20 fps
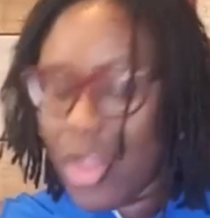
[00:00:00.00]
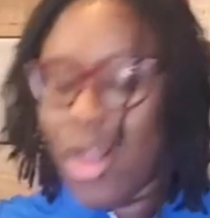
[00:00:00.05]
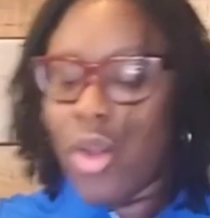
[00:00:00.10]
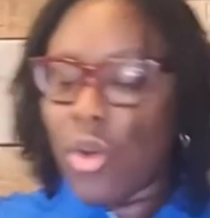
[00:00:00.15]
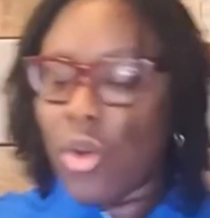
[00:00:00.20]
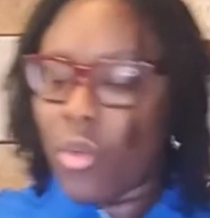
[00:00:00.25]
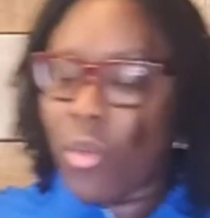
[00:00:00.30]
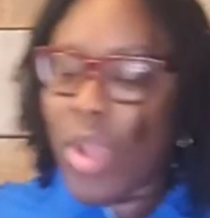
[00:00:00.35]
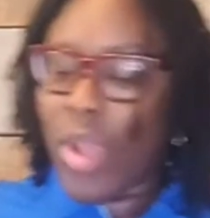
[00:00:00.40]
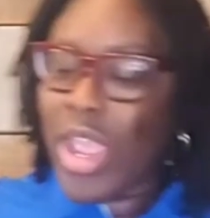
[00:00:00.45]

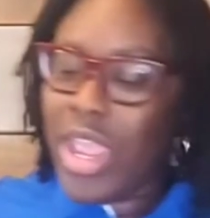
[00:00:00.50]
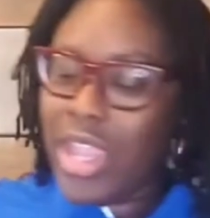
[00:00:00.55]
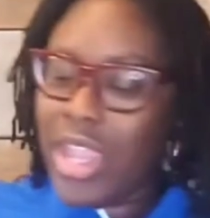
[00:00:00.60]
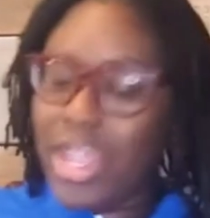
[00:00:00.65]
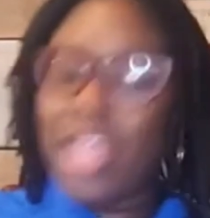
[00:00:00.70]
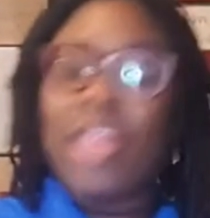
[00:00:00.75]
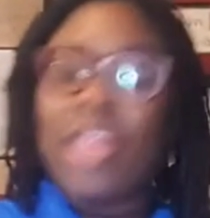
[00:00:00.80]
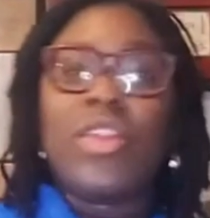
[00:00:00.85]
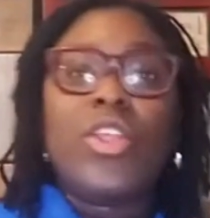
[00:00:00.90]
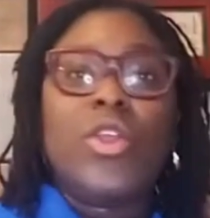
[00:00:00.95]
when
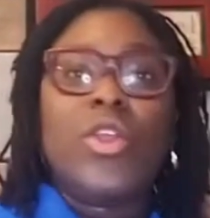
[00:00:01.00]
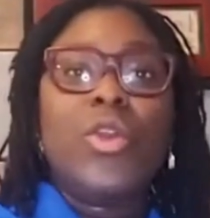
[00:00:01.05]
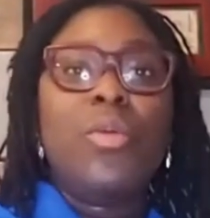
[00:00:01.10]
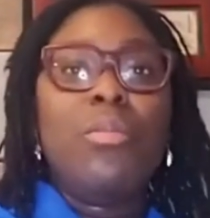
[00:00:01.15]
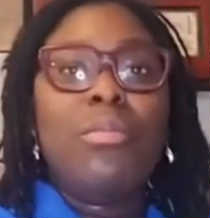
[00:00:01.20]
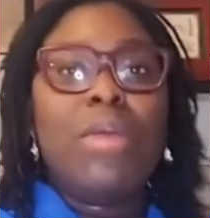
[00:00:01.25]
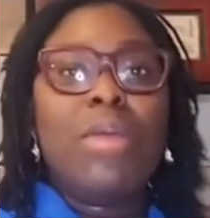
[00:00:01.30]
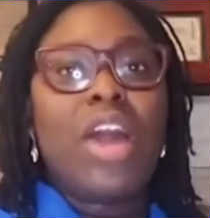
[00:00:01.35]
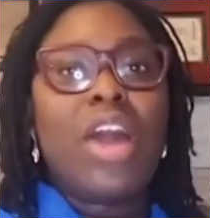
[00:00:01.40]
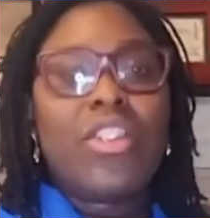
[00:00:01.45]
you
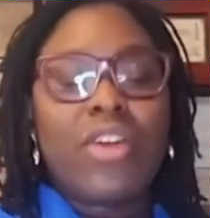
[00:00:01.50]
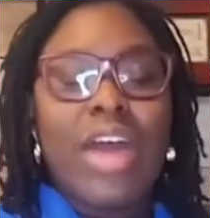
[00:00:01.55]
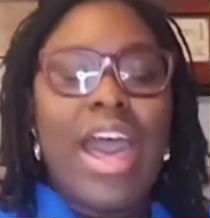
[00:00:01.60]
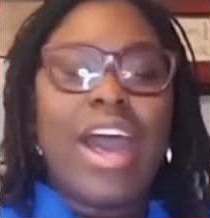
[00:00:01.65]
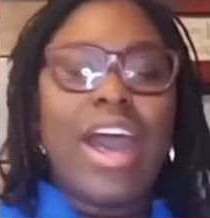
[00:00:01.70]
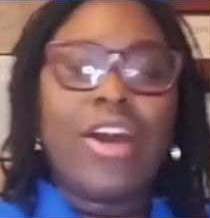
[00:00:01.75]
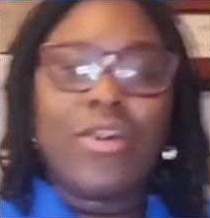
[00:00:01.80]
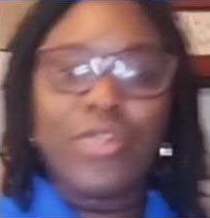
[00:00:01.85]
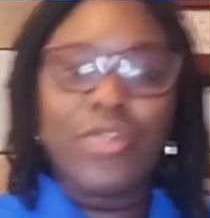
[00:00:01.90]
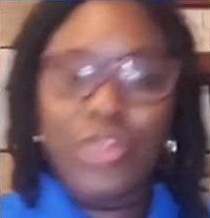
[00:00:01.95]
model
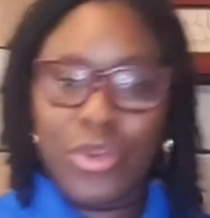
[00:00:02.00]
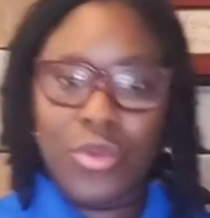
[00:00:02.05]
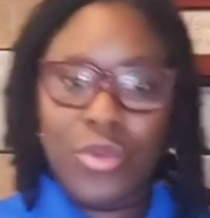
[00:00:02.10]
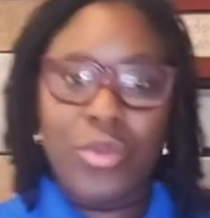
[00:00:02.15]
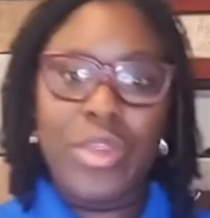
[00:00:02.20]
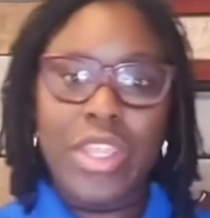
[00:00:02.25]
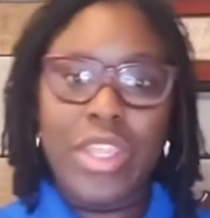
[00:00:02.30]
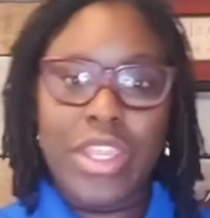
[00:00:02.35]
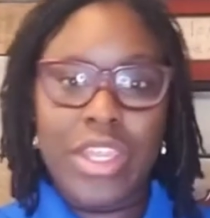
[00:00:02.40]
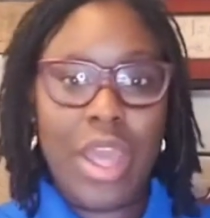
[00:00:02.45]
how to
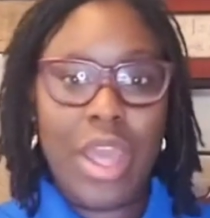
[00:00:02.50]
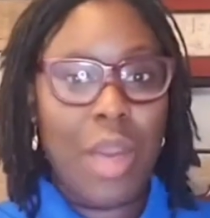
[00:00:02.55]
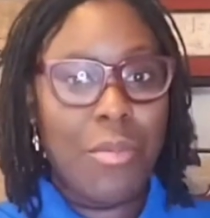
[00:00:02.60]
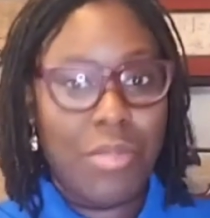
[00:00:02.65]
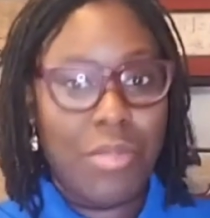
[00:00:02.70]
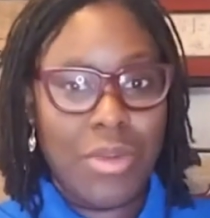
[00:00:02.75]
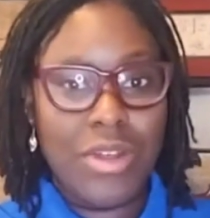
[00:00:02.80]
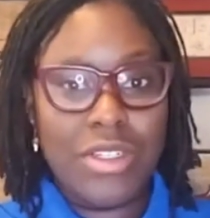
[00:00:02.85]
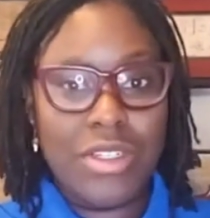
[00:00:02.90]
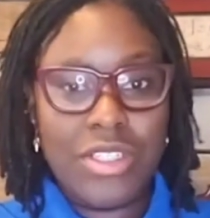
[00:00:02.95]
read a
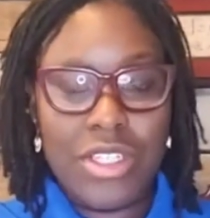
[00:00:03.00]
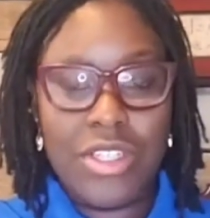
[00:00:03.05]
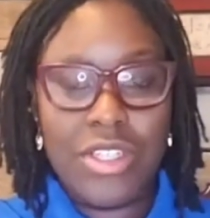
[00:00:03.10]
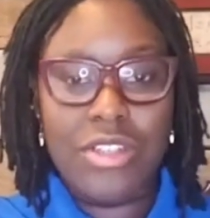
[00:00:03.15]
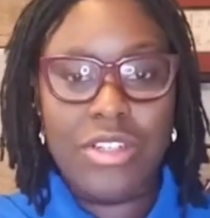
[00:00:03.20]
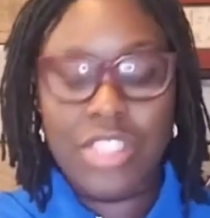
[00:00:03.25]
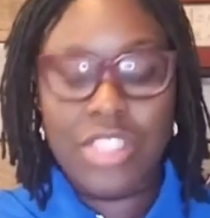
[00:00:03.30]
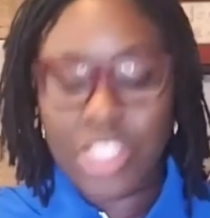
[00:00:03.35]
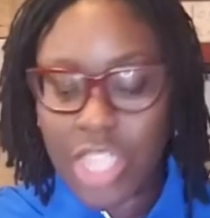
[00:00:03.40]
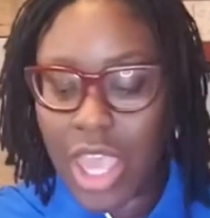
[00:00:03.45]
book to your
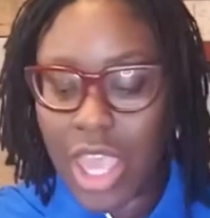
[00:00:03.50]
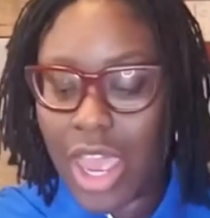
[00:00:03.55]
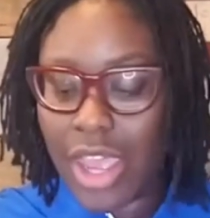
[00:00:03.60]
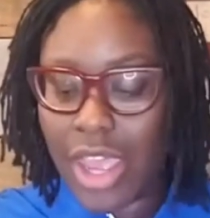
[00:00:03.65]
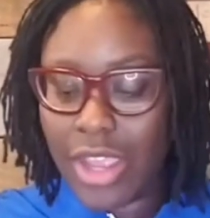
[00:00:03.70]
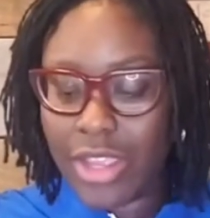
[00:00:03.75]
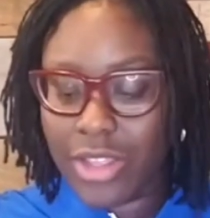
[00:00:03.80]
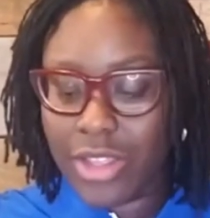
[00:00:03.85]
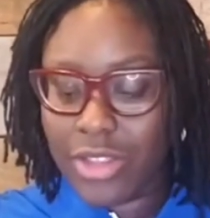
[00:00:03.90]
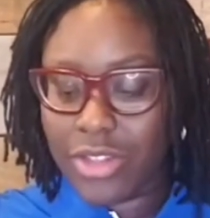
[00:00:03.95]

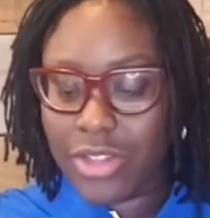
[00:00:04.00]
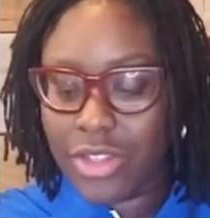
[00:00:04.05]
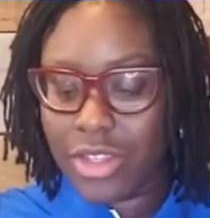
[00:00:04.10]
child,